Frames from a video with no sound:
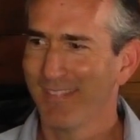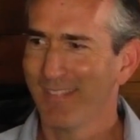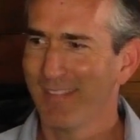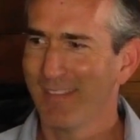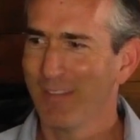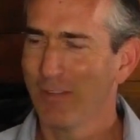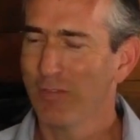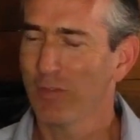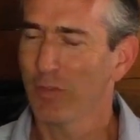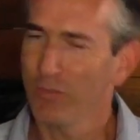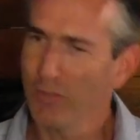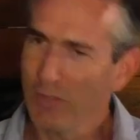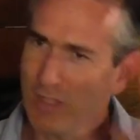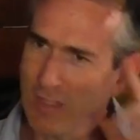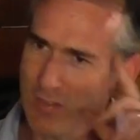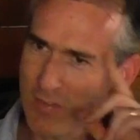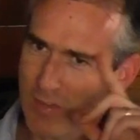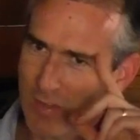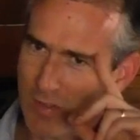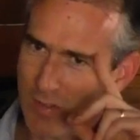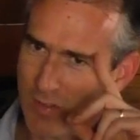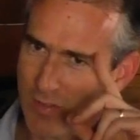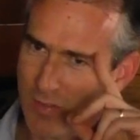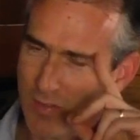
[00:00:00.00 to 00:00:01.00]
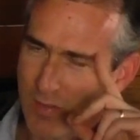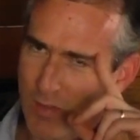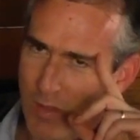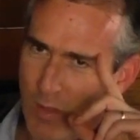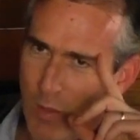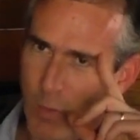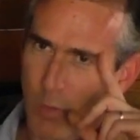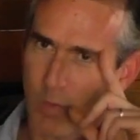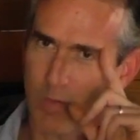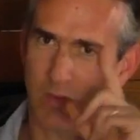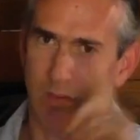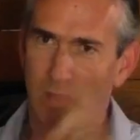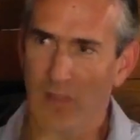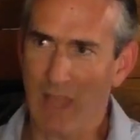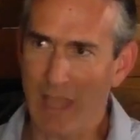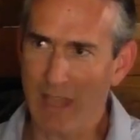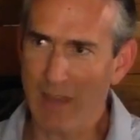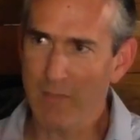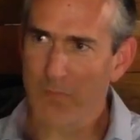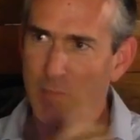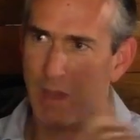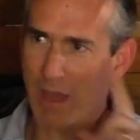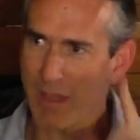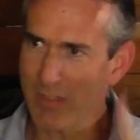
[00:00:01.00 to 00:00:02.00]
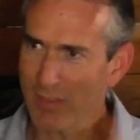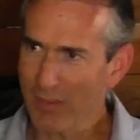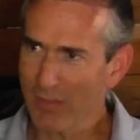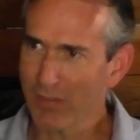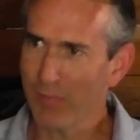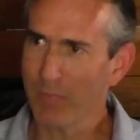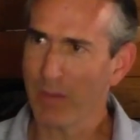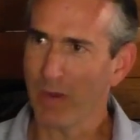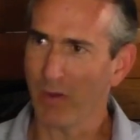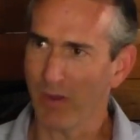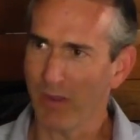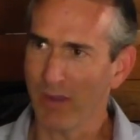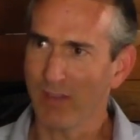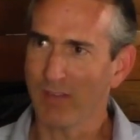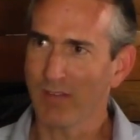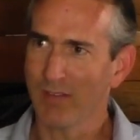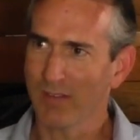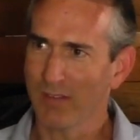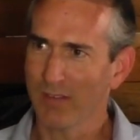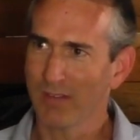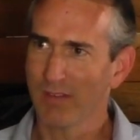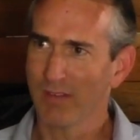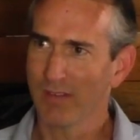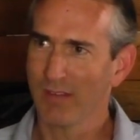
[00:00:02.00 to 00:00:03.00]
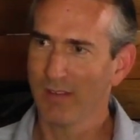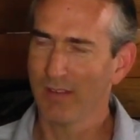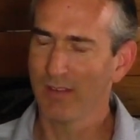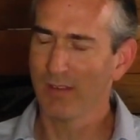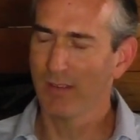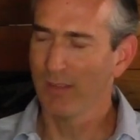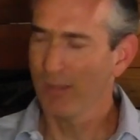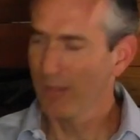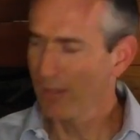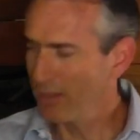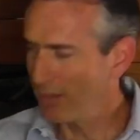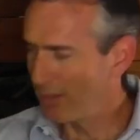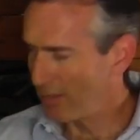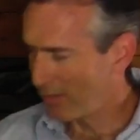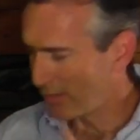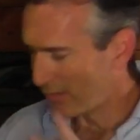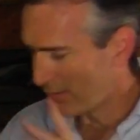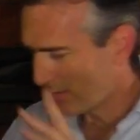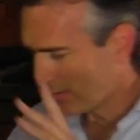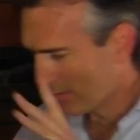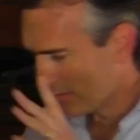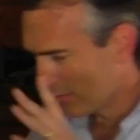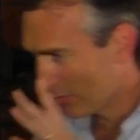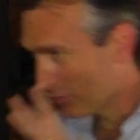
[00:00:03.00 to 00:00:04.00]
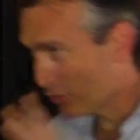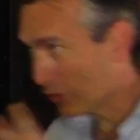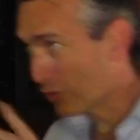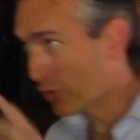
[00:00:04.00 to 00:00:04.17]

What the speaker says: So Jesus was led by the Spirit to